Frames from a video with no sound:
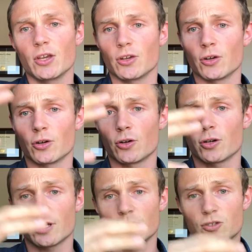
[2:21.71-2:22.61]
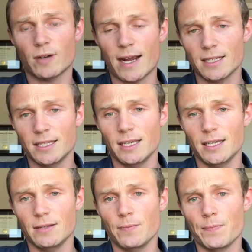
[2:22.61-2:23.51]
You're contracting
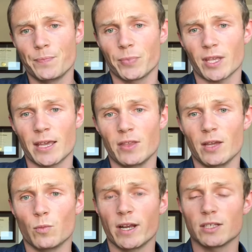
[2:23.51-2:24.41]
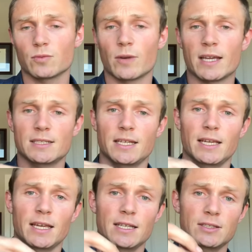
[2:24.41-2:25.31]
it, and then when it's
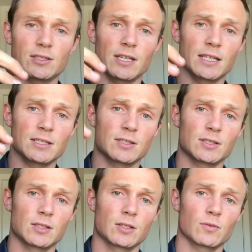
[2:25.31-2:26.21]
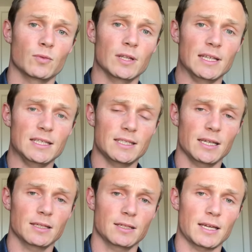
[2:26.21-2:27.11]
resting, it's it's
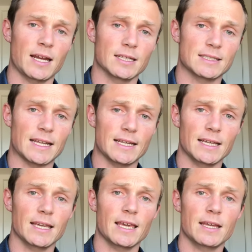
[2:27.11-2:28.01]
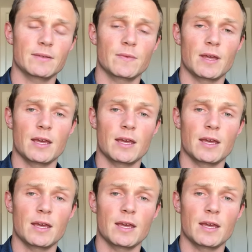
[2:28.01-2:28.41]
releasing and extending again,